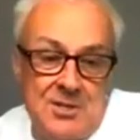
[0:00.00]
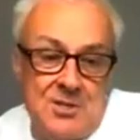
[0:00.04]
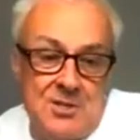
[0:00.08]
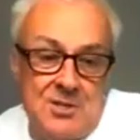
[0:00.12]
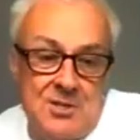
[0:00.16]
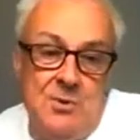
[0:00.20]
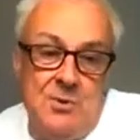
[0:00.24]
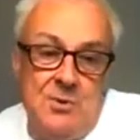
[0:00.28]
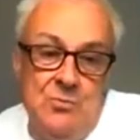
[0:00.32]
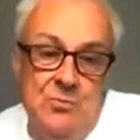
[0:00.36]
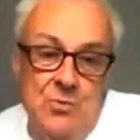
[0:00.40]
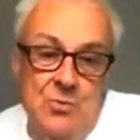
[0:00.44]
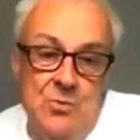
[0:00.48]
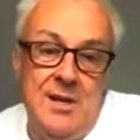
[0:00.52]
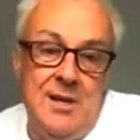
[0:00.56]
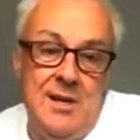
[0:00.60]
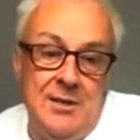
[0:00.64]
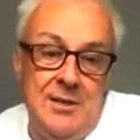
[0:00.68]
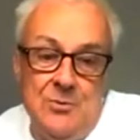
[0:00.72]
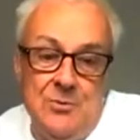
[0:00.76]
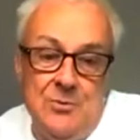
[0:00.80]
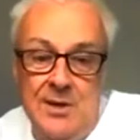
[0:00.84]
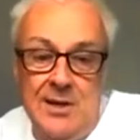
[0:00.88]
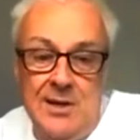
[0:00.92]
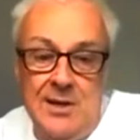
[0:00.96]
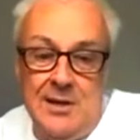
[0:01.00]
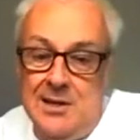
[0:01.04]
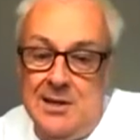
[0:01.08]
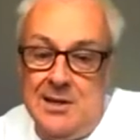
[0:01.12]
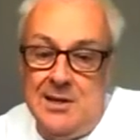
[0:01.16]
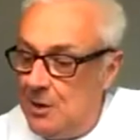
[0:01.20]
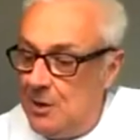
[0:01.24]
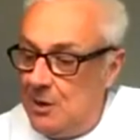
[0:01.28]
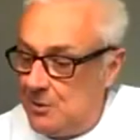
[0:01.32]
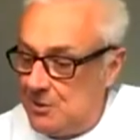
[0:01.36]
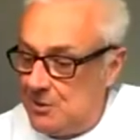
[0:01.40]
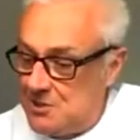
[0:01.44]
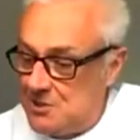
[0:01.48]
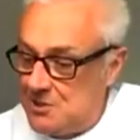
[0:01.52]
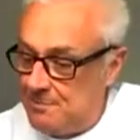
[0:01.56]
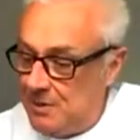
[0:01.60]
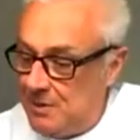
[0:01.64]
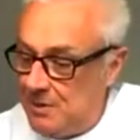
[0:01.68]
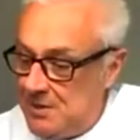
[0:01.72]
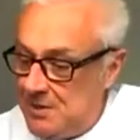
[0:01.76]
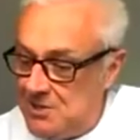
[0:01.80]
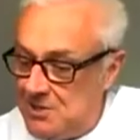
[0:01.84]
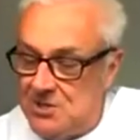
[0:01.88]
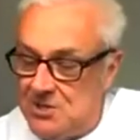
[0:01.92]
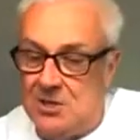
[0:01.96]
were really, really low on
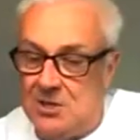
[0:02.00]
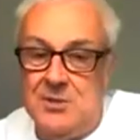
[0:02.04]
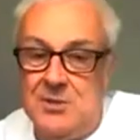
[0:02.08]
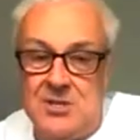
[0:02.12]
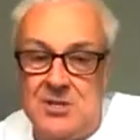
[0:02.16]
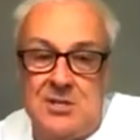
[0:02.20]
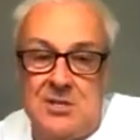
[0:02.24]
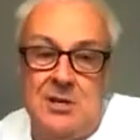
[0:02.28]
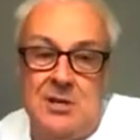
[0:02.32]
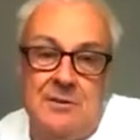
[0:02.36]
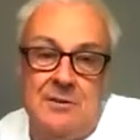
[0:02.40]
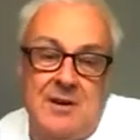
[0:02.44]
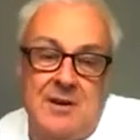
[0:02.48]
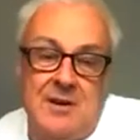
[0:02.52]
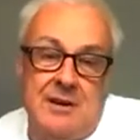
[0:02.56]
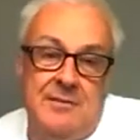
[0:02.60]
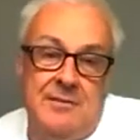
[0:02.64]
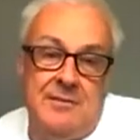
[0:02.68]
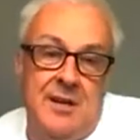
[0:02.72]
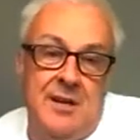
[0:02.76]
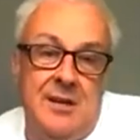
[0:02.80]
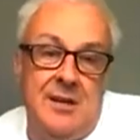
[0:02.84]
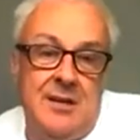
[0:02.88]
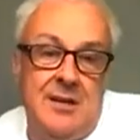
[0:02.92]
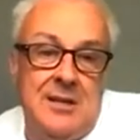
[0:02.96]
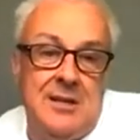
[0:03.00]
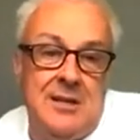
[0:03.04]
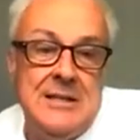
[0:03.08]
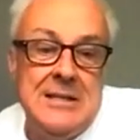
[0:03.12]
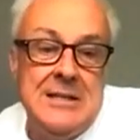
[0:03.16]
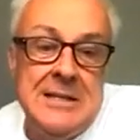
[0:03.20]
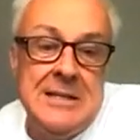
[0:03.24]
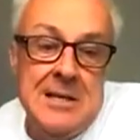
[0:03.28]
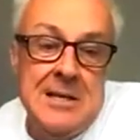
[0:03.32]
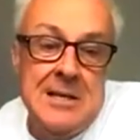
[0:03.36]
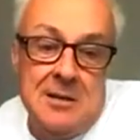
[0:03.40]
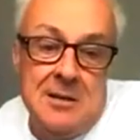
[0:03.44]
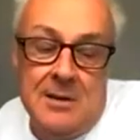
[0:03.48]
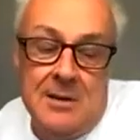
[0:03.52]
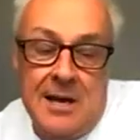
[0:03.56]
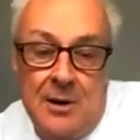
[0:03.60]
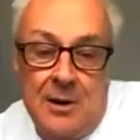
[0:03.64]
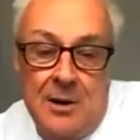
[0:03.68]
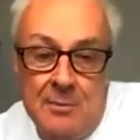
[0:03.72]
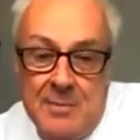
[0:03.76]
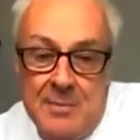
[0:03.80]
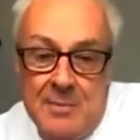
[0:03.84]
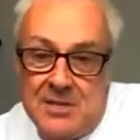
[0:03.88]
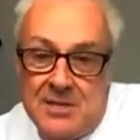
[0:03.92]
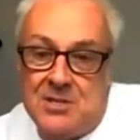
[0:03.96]
space. So instead of having
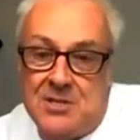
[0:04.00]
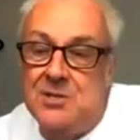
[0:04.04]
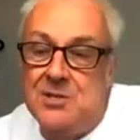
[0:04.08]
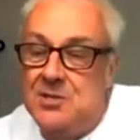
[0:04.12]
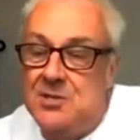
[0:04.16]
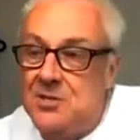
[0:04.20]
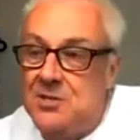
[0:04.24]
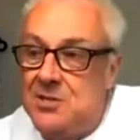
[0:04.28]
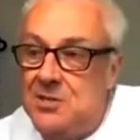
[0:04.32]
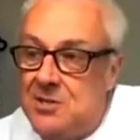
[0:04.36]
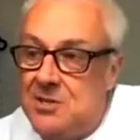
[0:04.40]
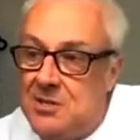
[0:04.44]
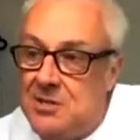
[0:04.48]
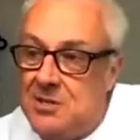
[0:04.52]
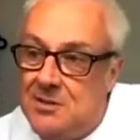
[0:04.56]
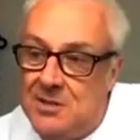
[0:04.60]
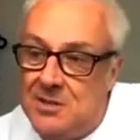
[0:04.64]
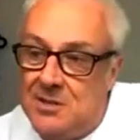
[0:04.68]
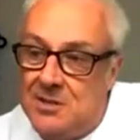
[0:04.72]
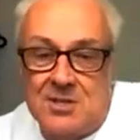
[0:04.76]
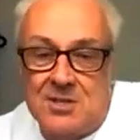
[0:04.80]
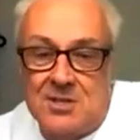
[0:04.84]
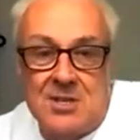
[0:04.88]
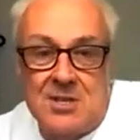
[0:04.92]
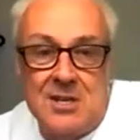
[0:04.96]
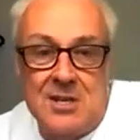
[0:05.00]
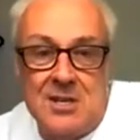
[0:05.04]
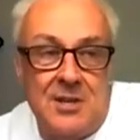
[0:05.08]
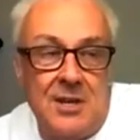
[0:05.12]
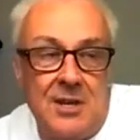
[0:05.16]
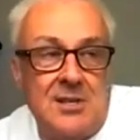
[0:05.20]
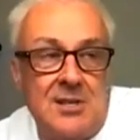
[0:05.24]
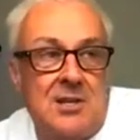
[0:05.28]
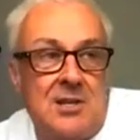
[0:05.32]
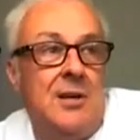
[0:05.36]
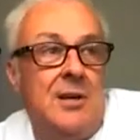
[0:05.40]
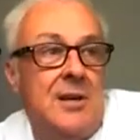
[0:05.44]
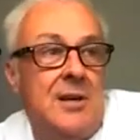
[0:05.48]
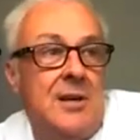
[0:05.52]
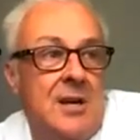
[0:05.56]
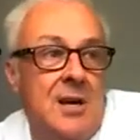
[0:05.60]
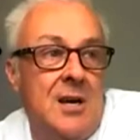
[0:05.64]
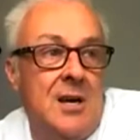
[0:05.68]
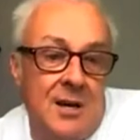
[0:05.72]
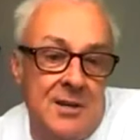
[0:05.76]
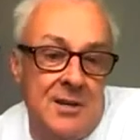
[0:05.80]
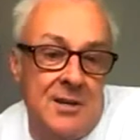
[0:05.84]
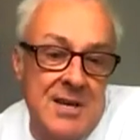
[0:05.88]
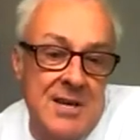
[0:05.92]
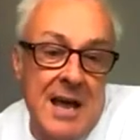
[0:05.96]
error messages that said things like
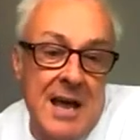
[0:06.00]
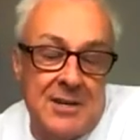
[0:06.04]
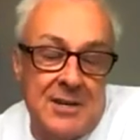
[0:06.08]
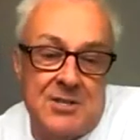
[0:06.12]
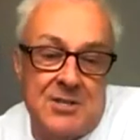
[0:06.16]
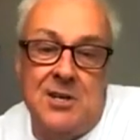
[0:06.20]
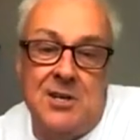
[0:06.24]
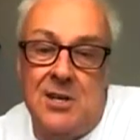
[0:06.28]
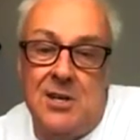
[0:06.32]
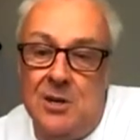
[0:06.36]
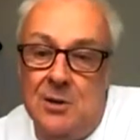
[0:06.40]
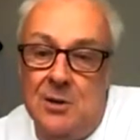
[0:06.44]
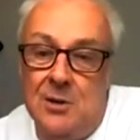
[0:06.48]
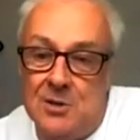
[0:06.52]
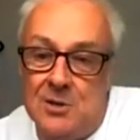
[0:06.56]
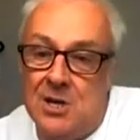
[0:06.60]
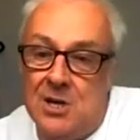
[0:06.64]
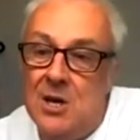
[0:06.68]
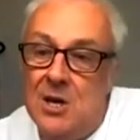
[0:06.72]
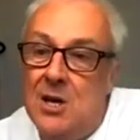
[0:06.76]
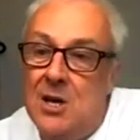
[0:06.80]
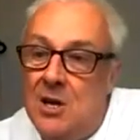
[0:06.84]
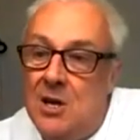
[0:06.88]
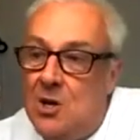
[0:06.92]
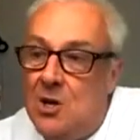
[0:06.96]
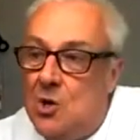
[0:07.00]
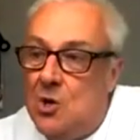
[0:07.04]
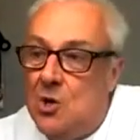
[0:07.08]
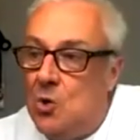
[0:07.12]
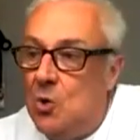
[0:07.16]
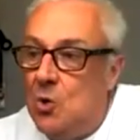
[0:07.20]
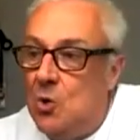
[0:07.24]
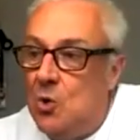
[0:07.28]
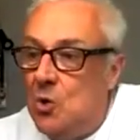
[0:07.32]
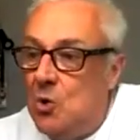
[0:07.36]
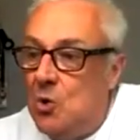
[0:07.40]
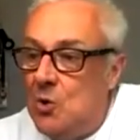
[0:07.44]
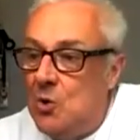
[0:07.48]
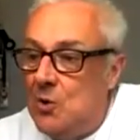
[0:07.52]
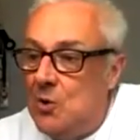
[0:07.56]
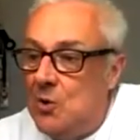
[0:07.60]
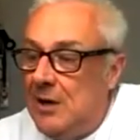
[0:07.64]
can't execute, or